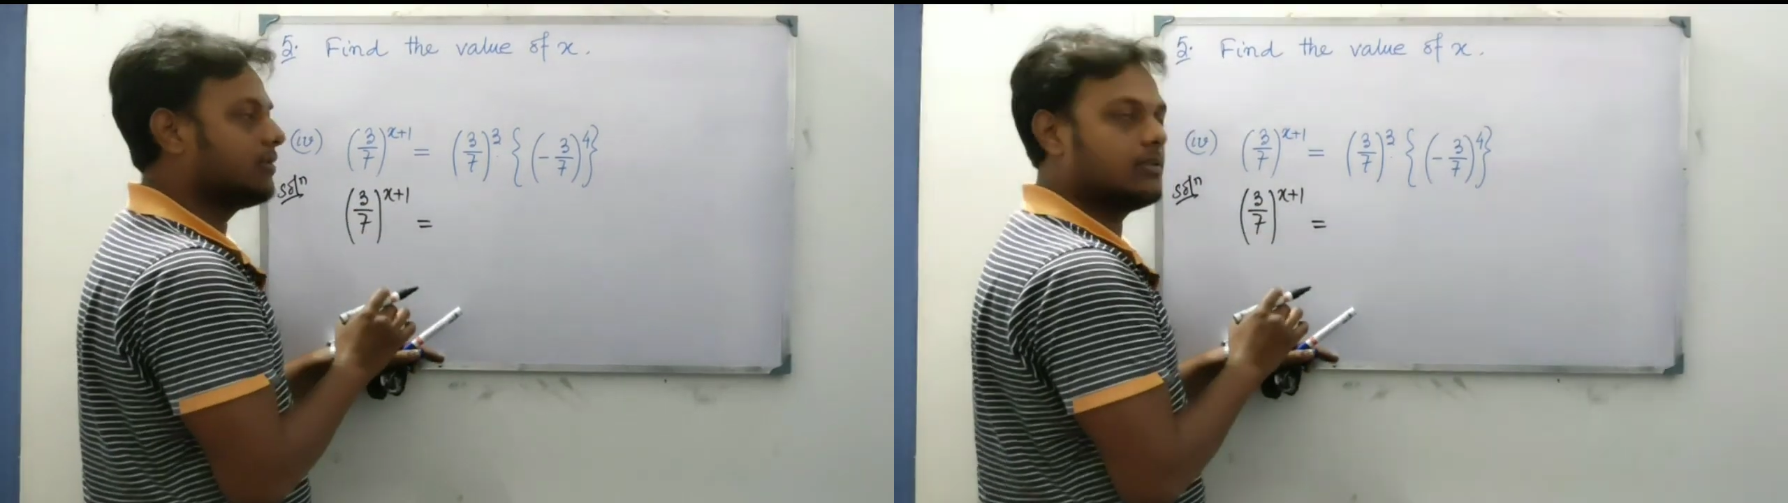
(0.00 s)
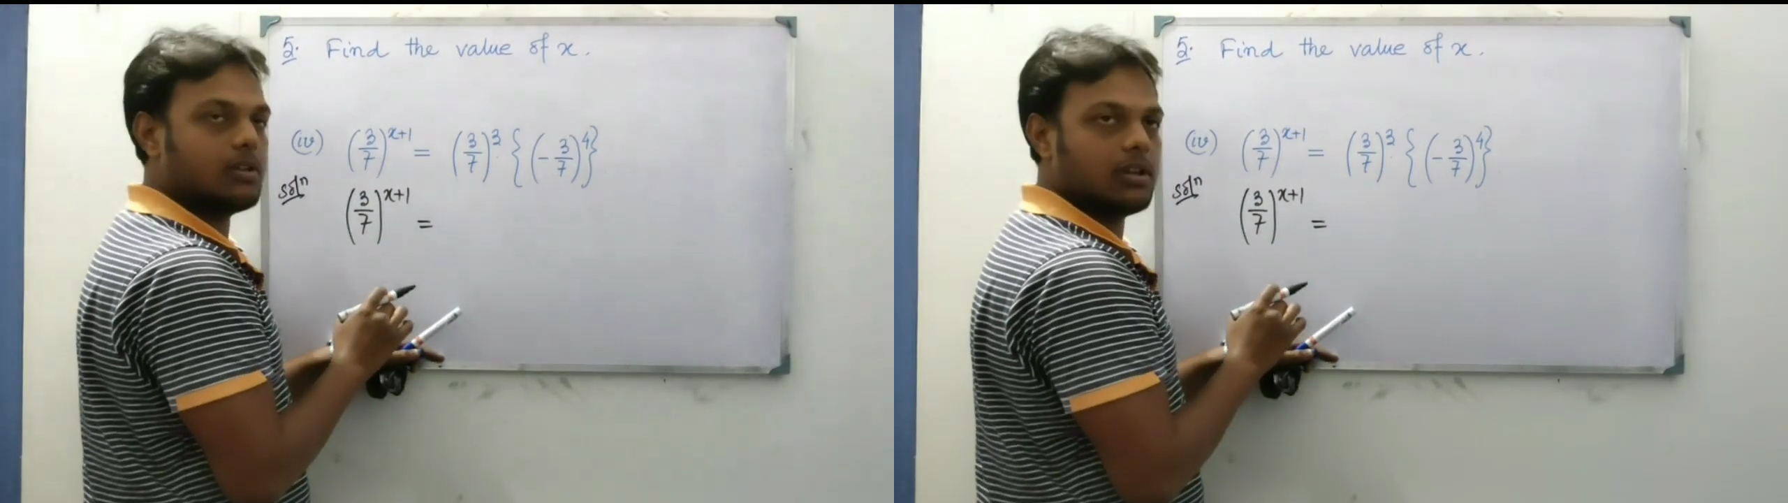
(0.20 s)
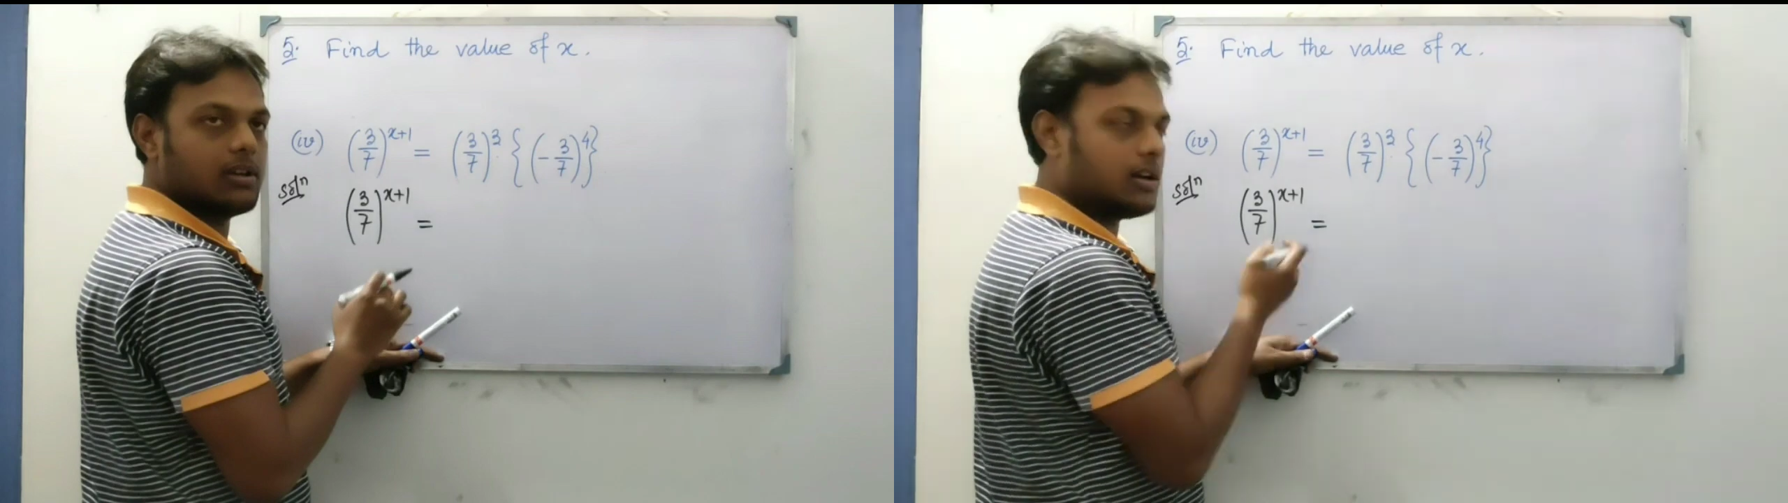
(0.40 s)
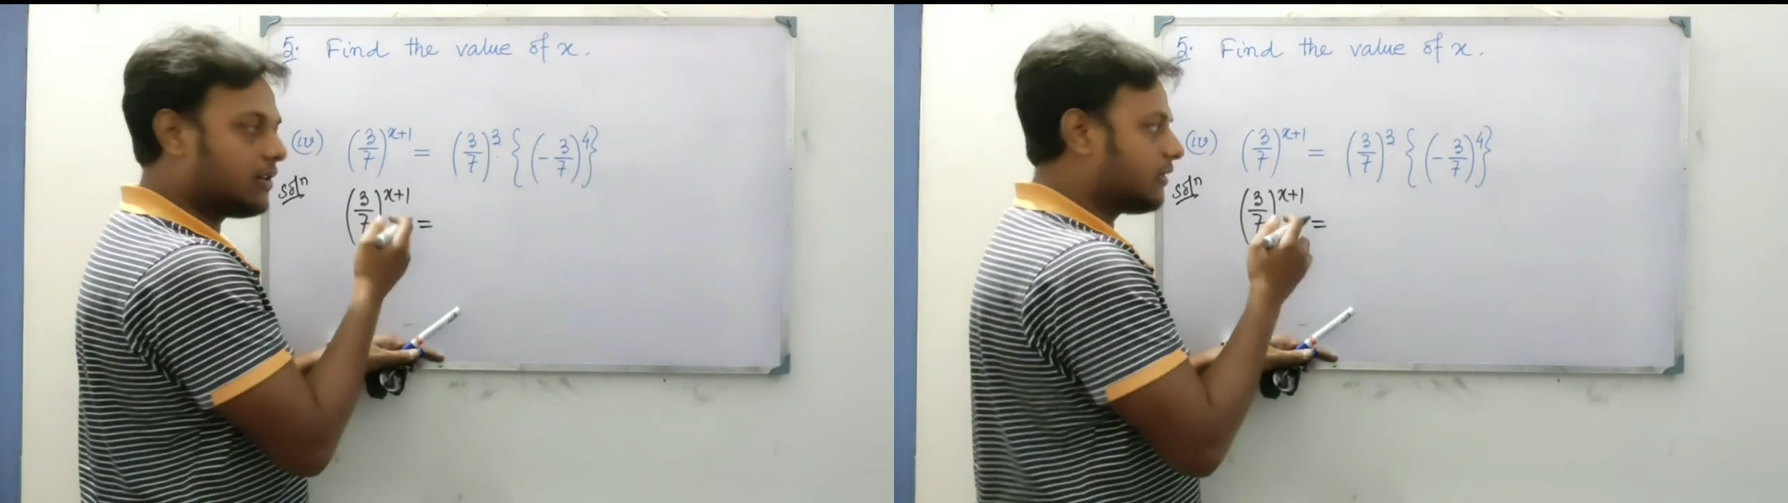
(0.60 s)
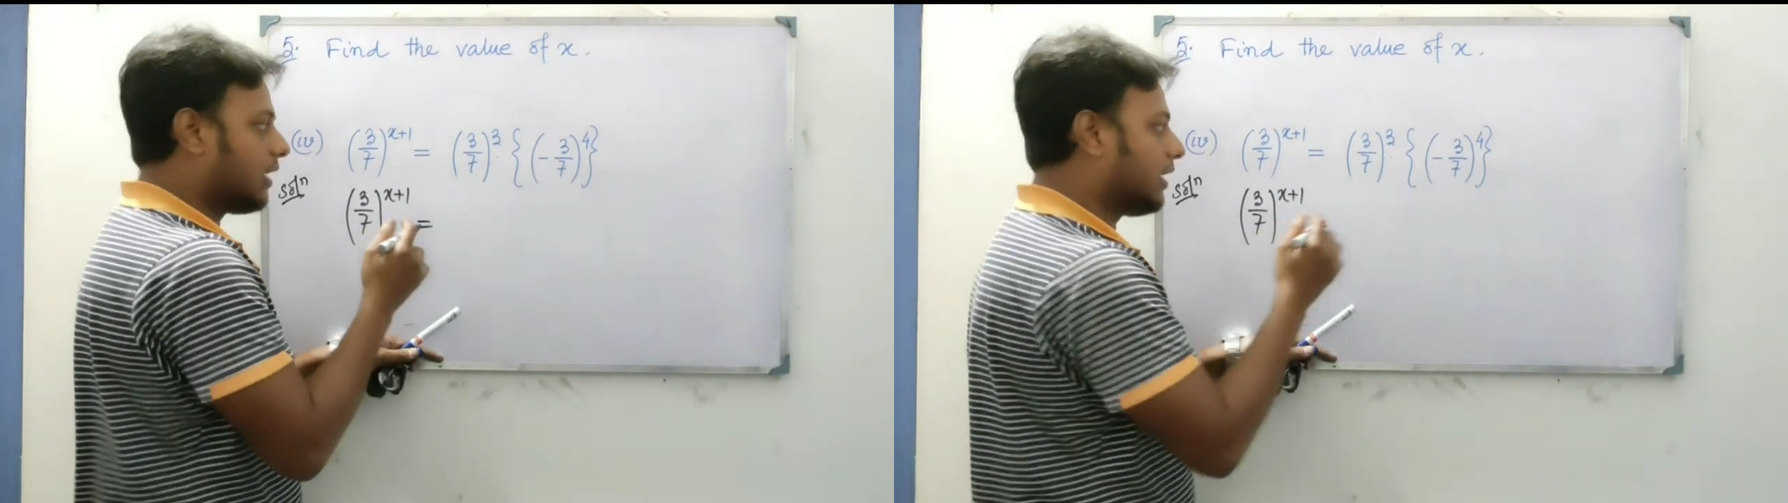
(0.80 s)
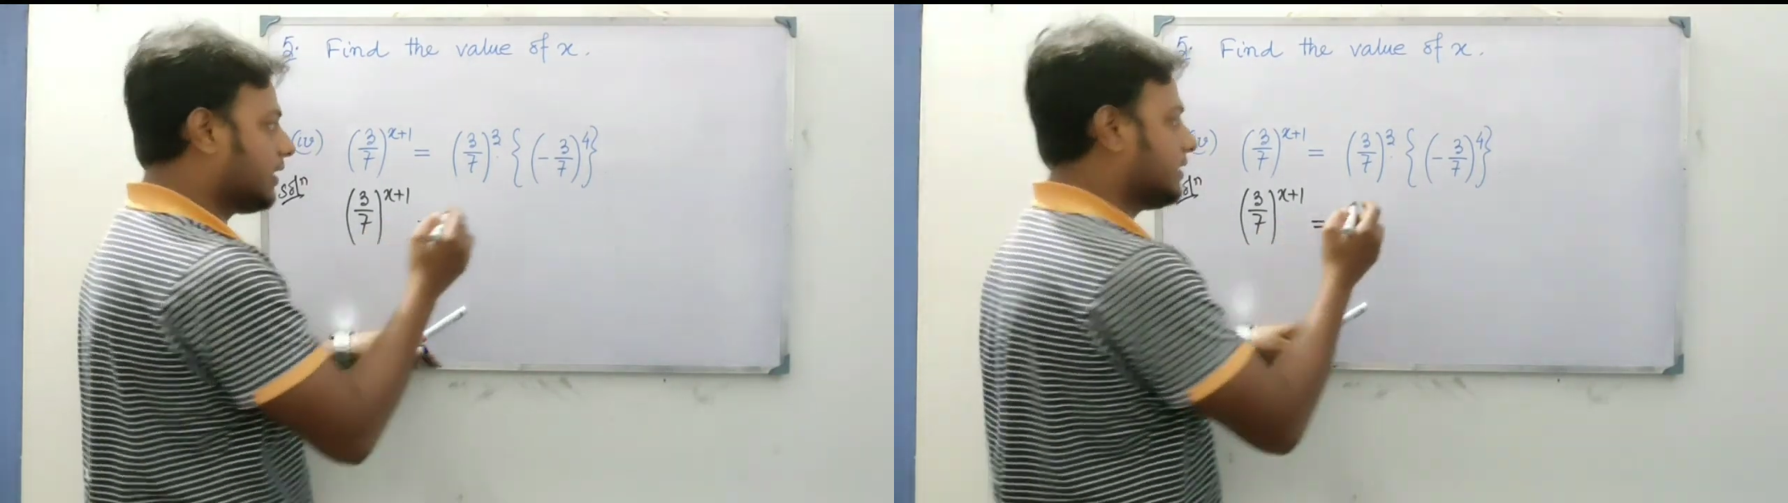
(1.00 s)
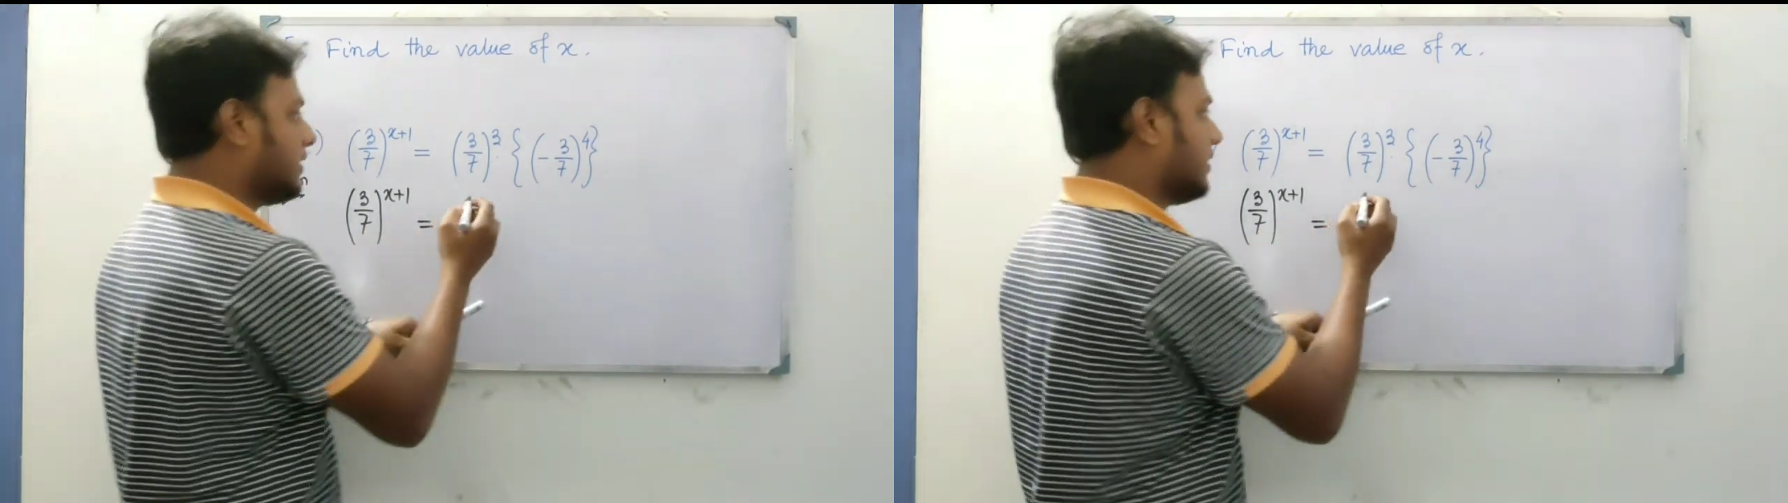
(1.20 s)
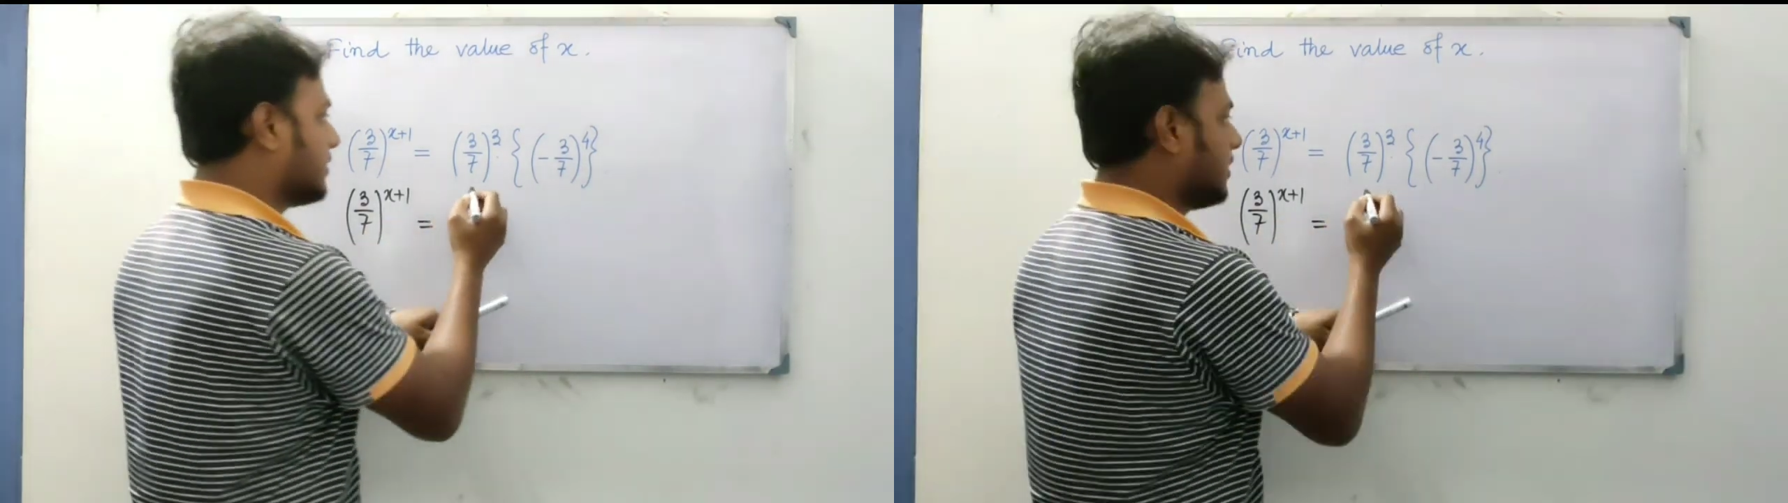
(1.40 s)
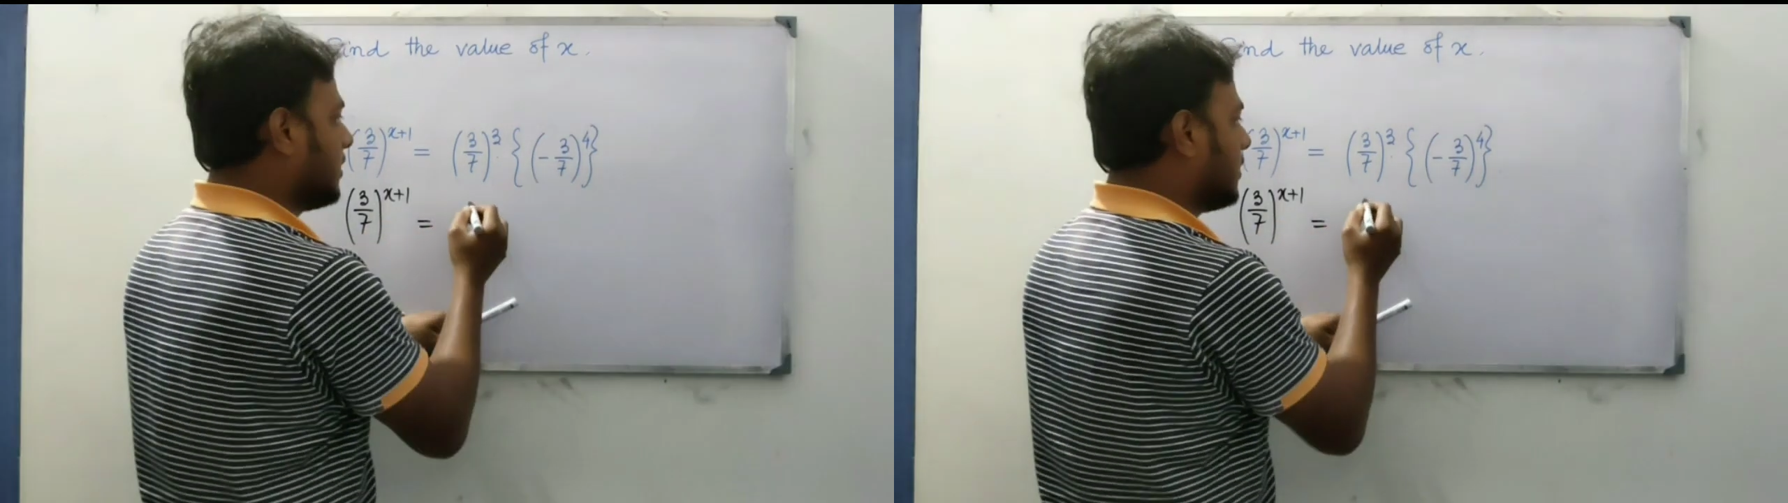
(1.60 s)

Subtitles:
Okay, our target is this.